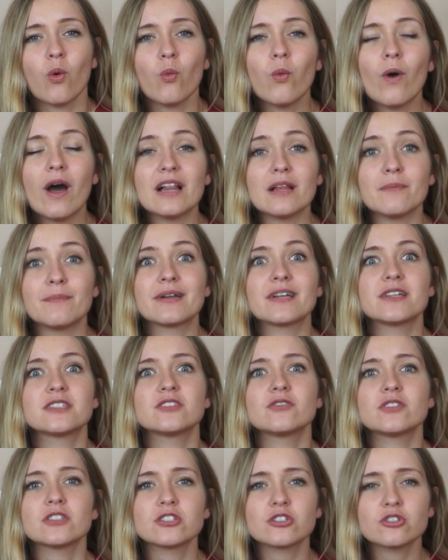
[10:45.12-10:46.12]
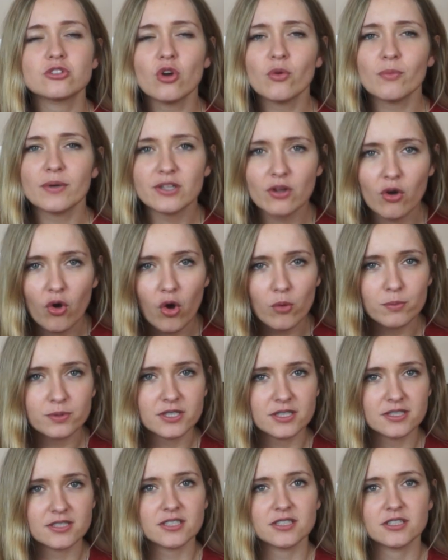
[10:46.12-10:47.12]
Well, because there are so many
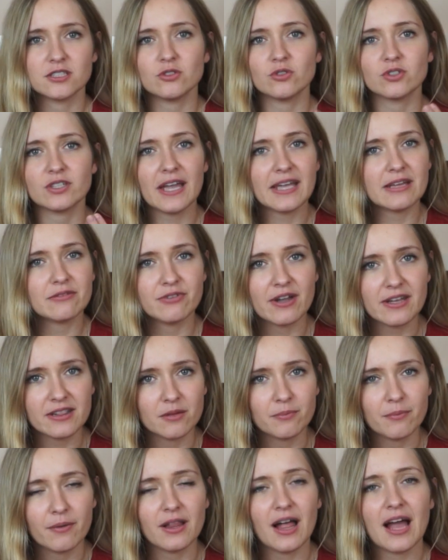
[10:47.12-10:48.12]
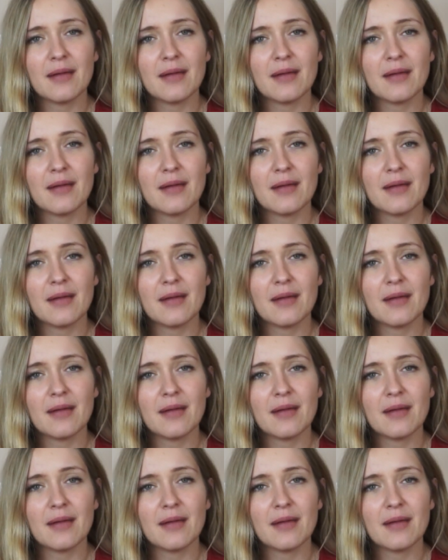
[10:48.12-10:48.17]
options in the UK available.